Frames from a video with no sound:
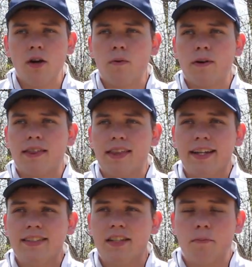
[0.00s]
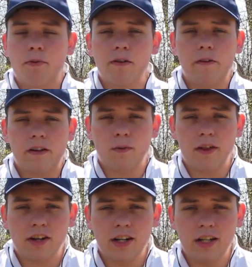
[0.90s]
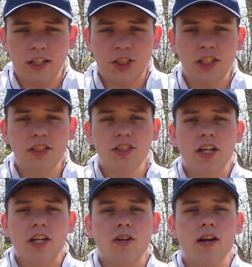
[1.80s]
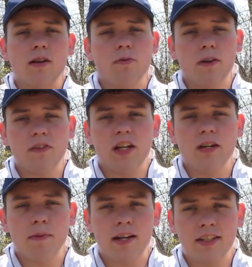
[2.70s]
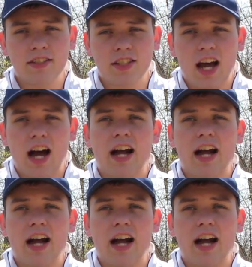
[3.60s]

With this, in perfect weather conditions, you get 15 minutes.